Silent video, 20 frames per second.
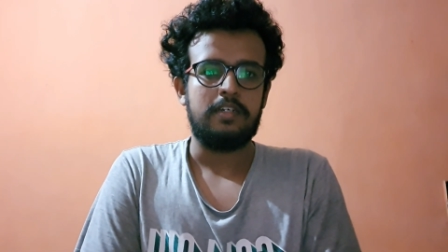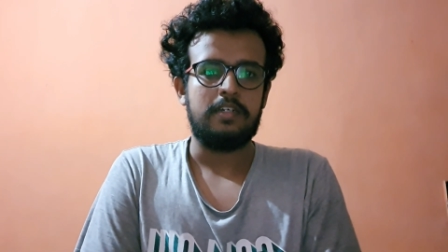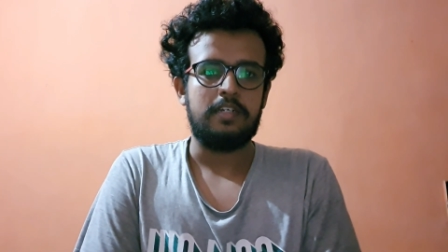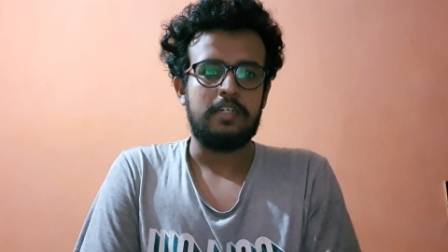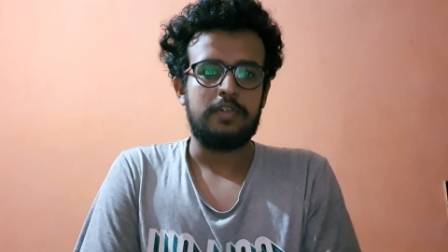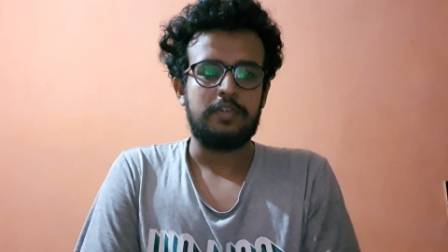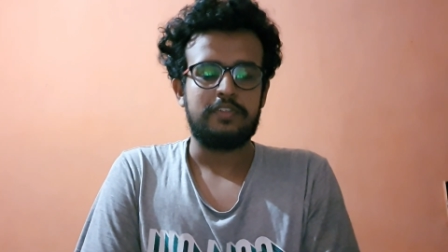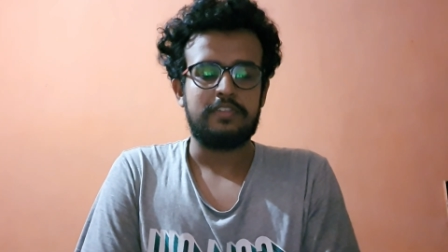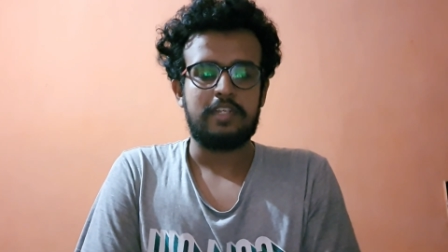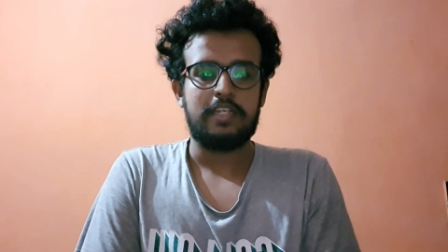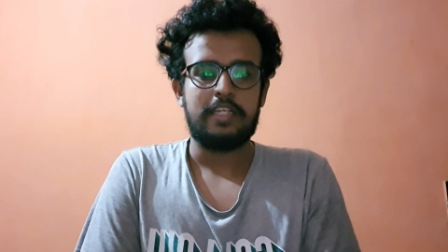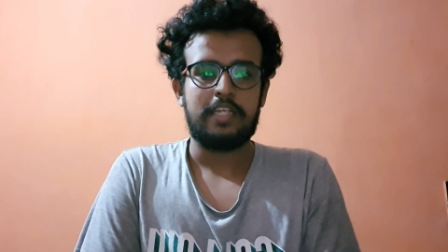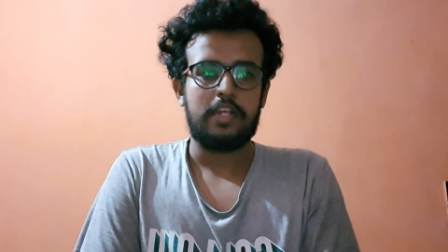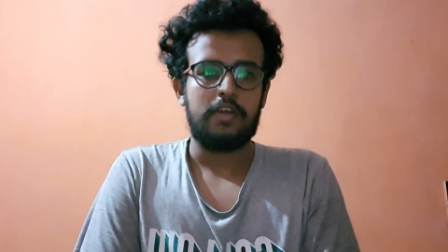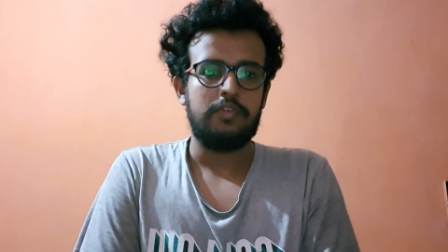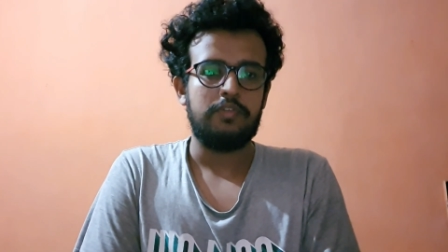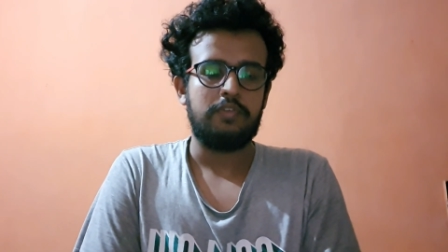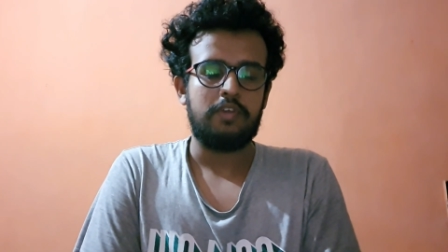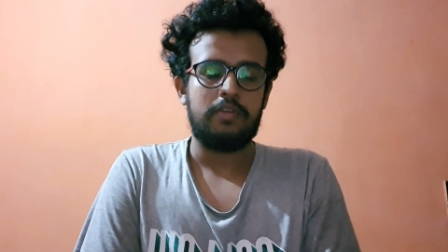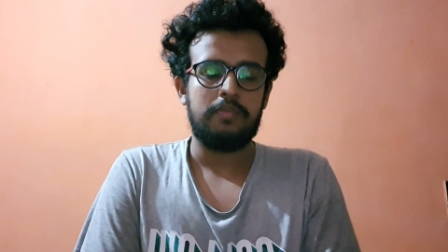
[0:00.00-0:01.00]
It was like
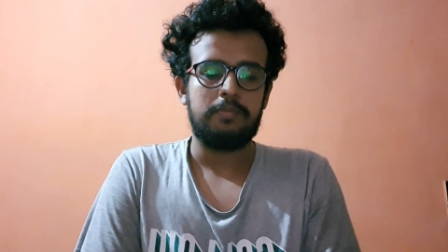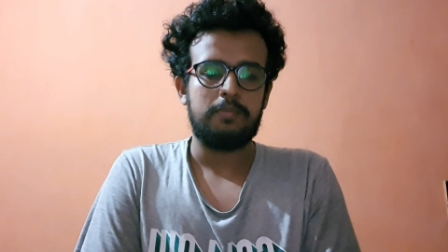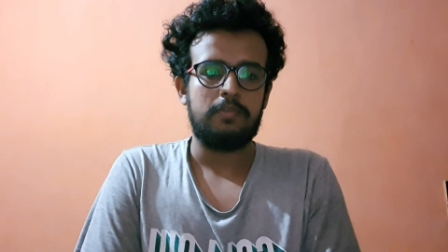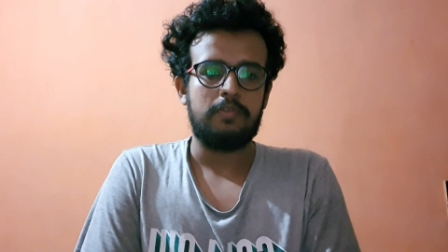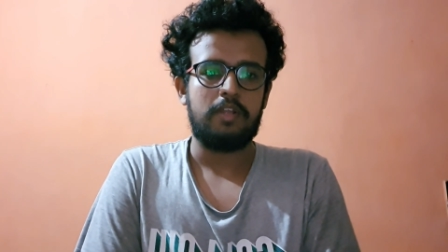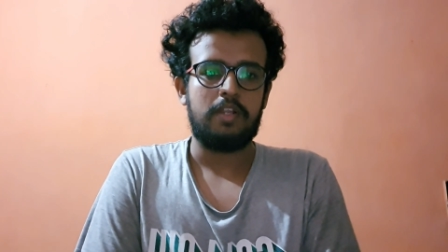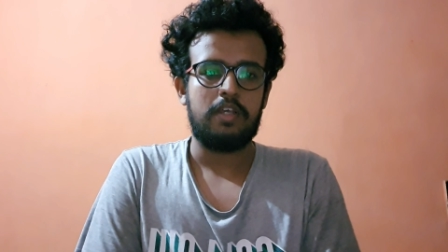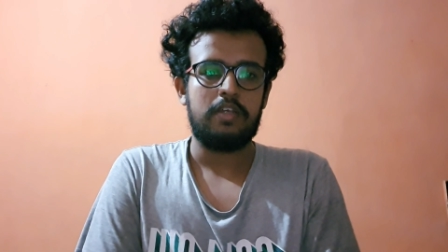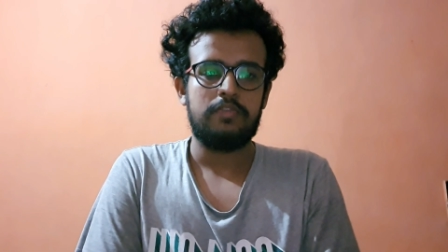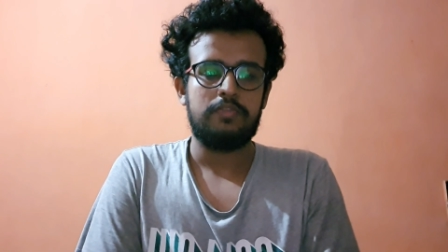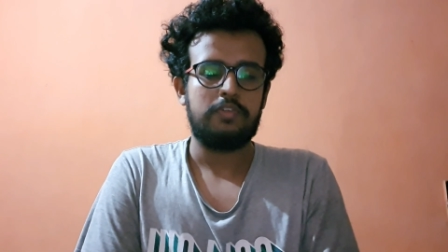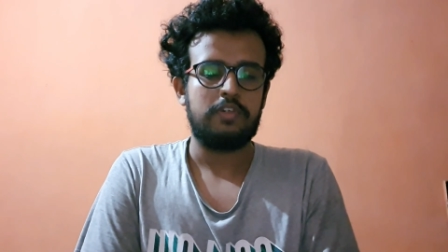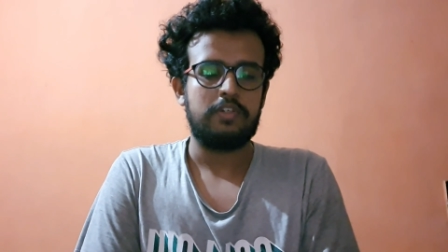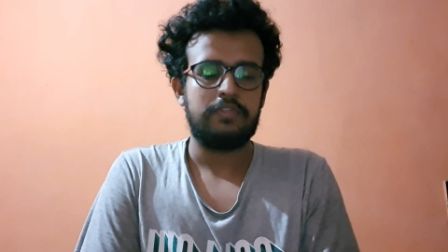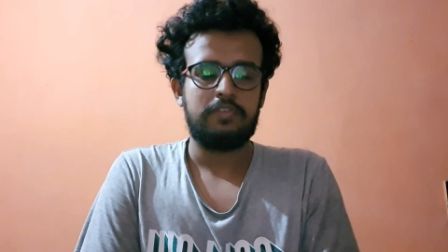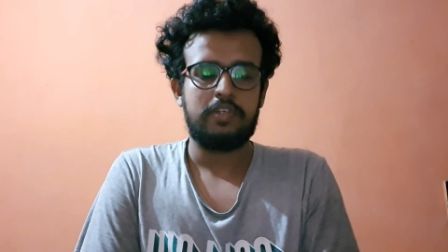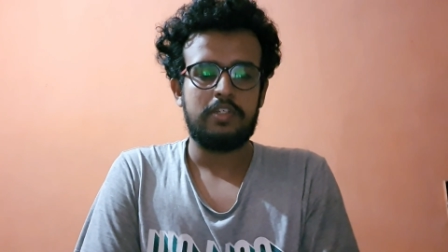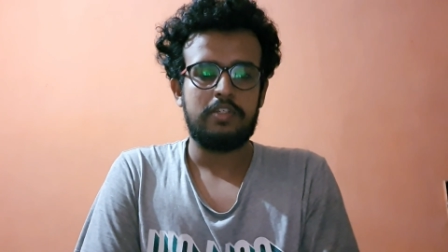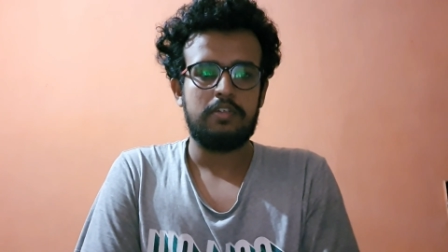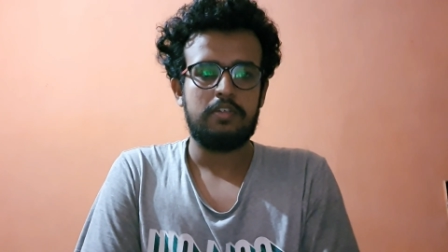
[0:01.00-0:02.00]
around 1 hour
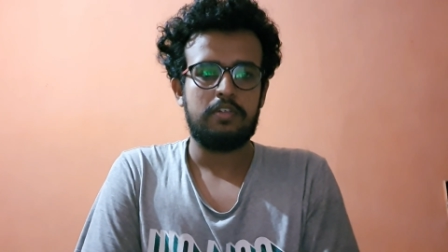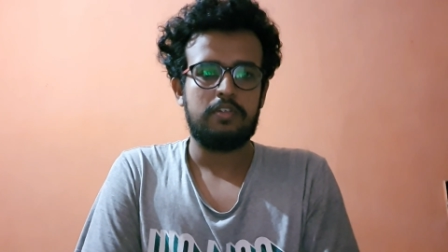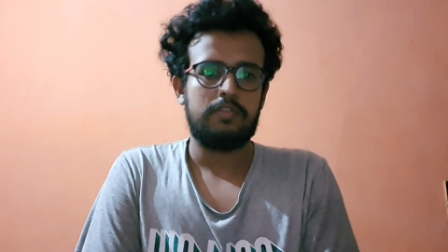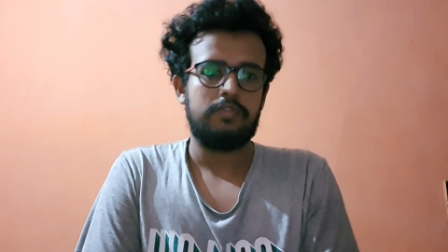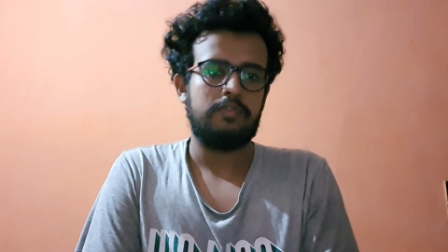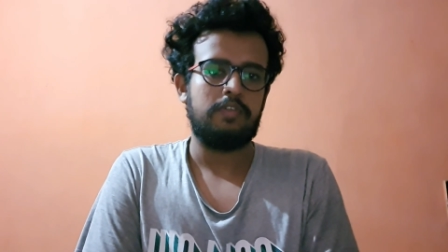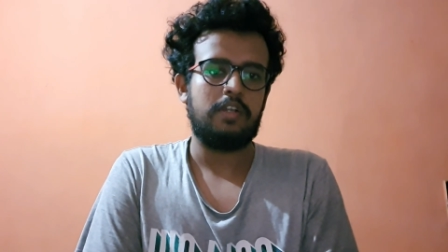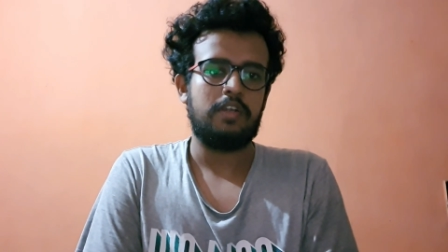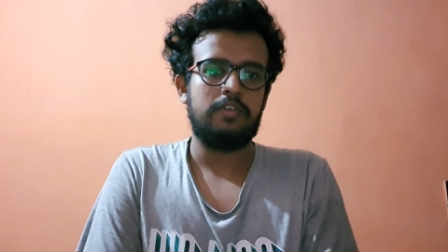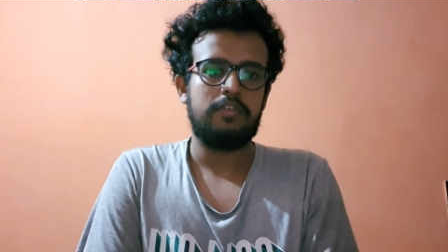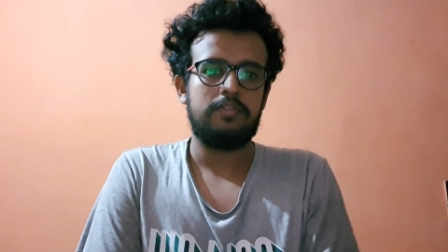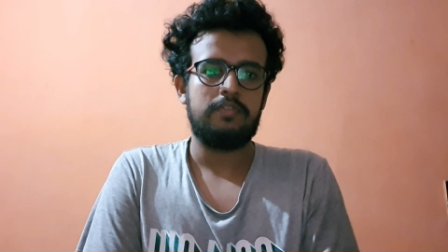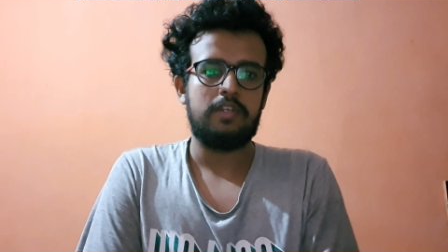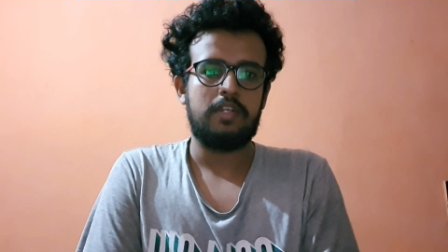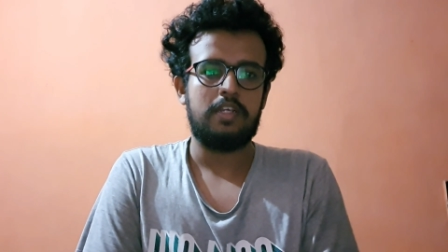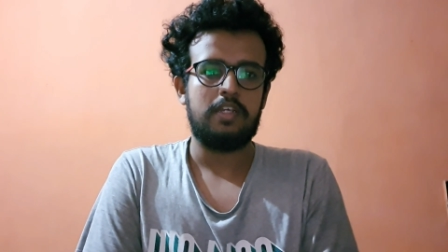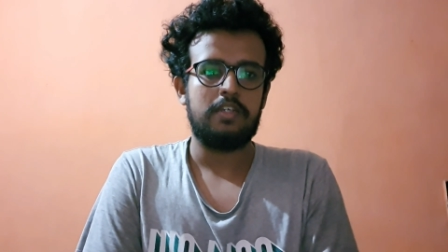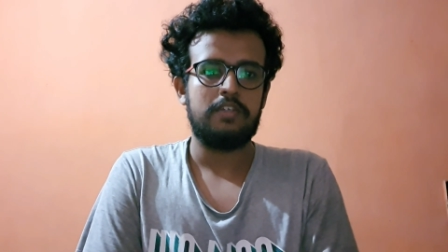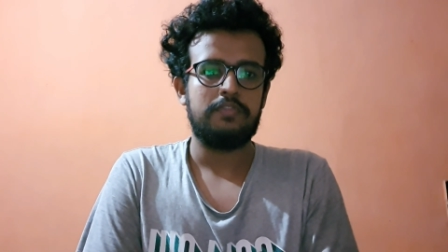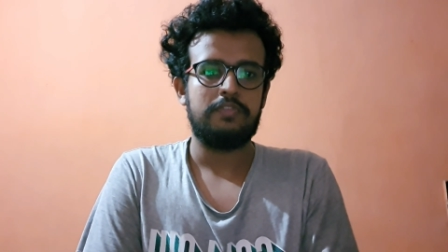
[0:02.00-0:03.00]
45 or 1
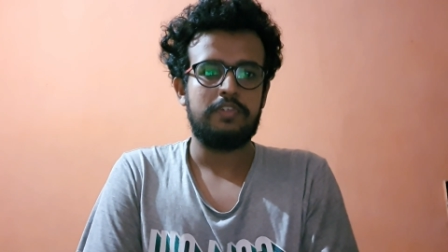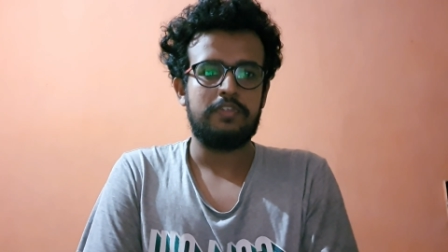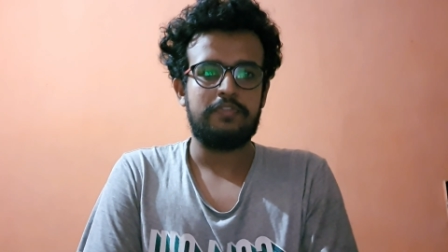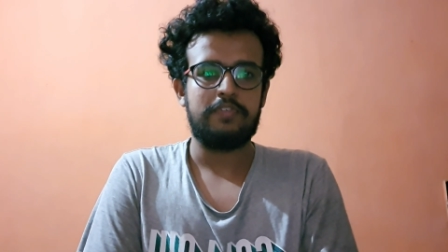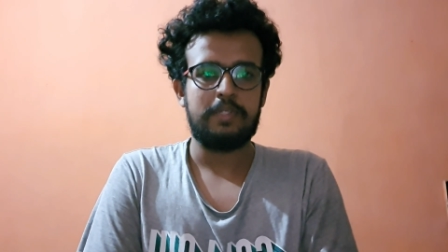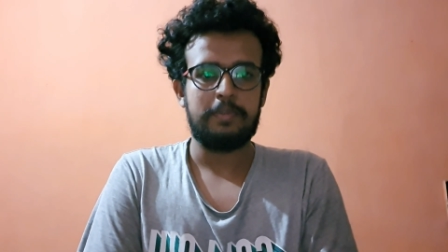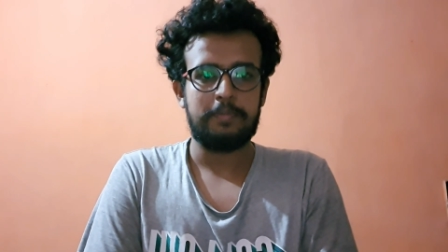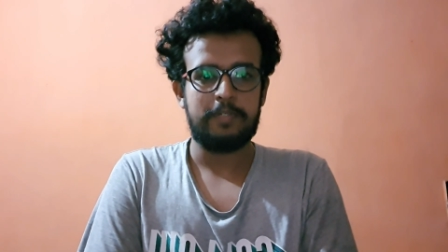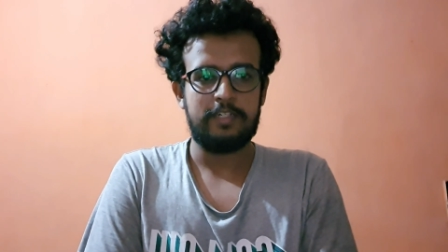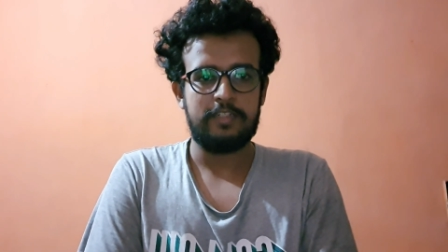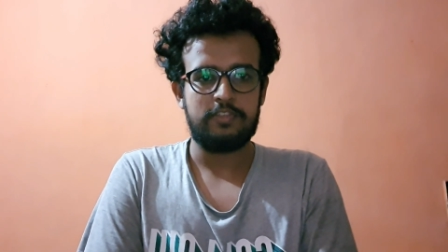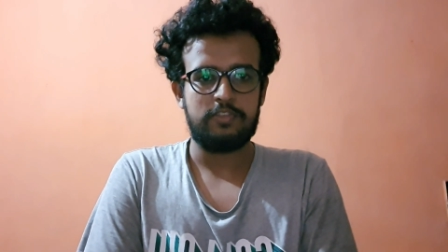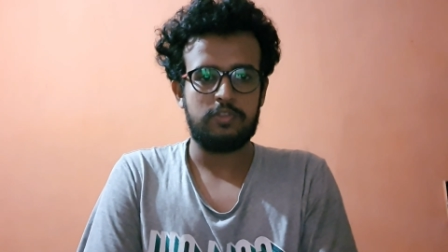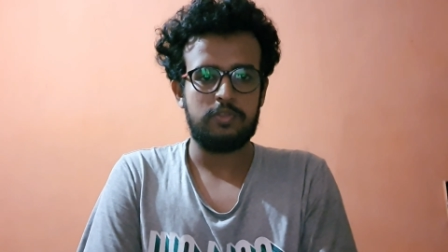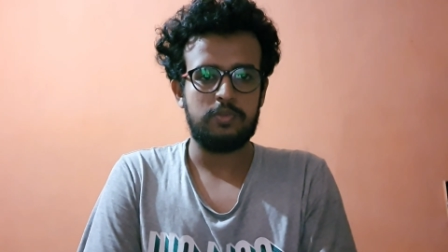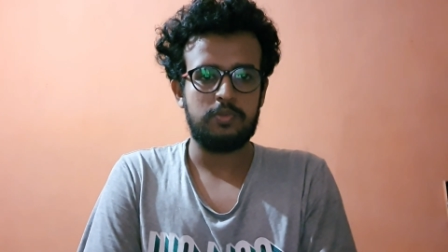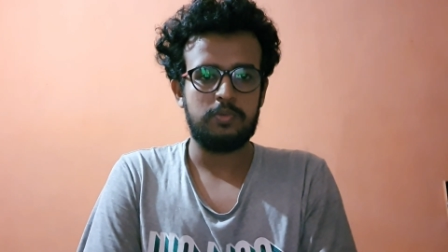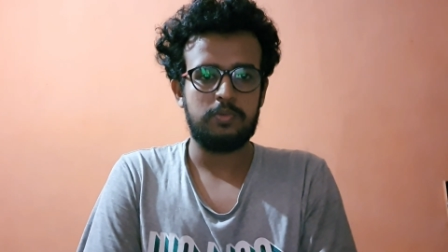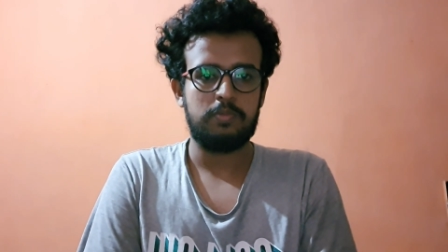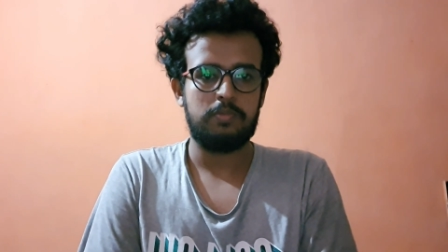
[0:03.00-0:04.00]
hour 50 minutes
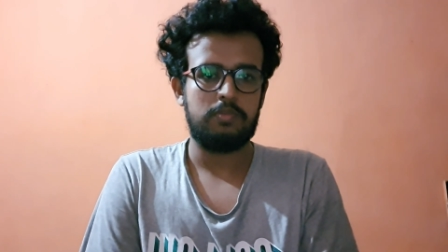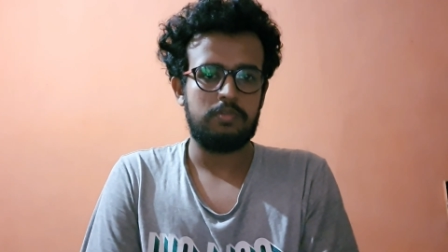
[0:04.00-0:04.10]
to